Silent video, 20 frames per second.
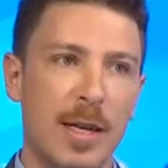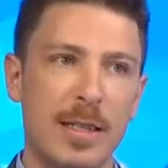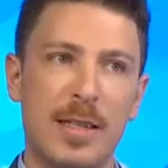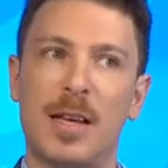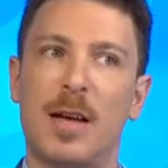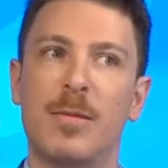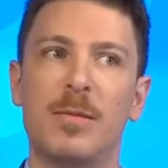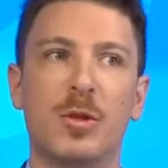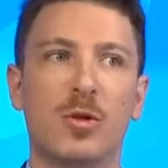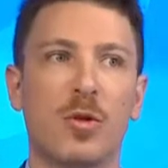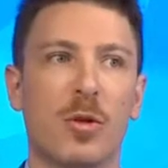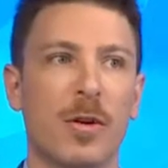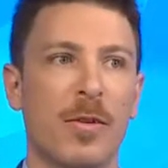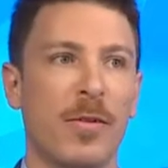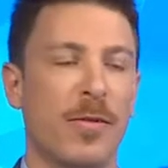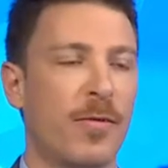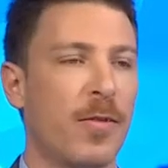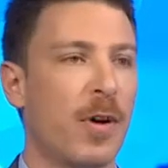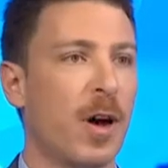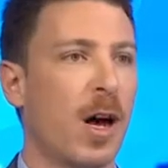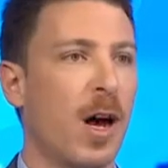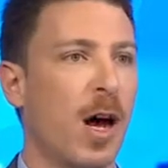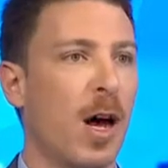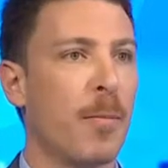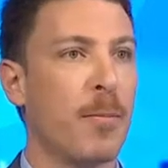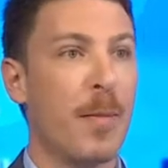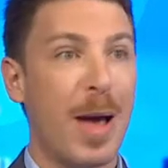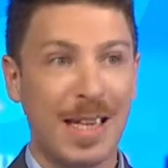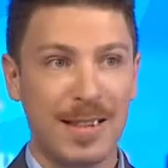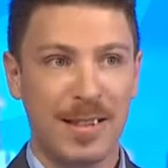some sort of a
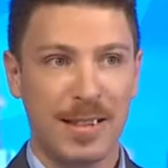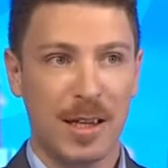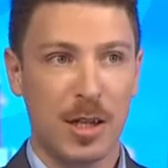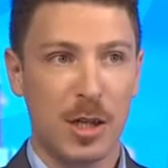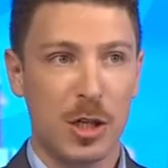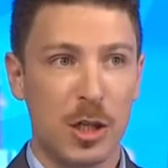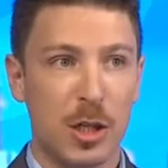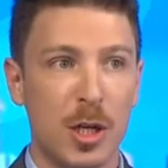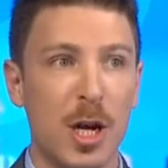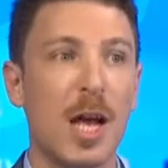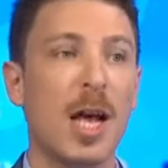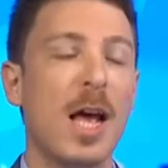message